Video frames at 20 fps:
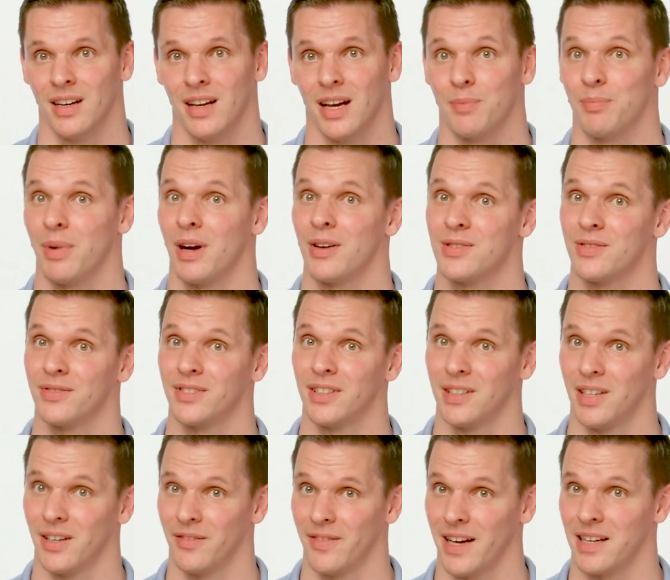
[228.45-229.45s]
and parts of the
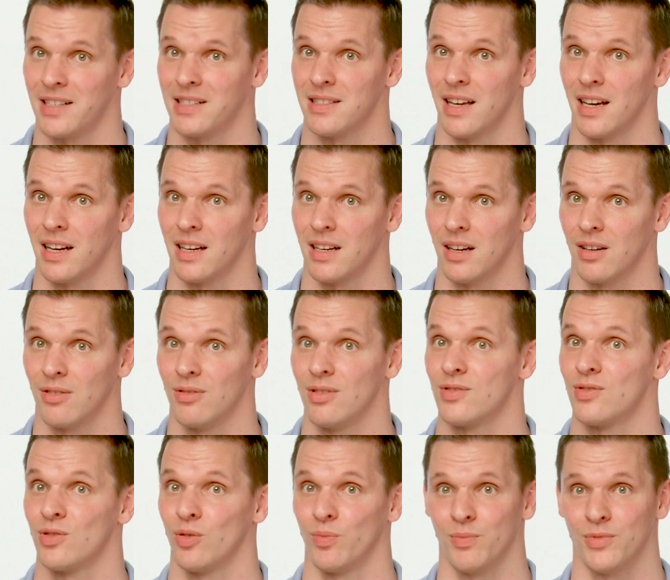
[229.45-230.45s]
TFX stack are
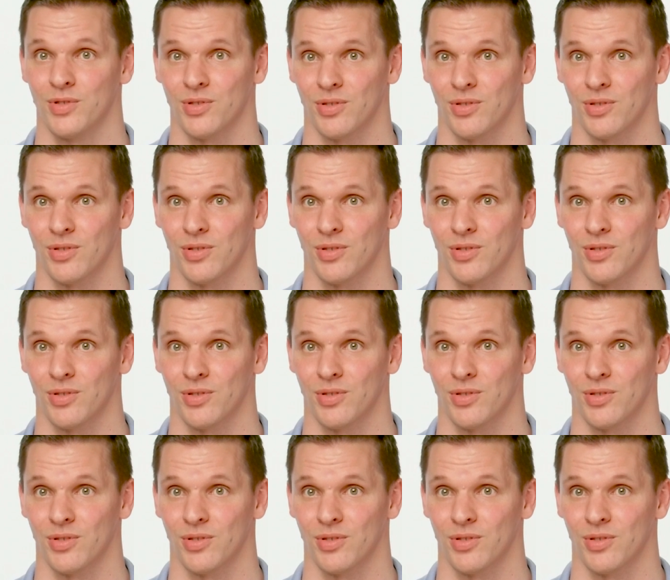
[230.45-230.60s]
also open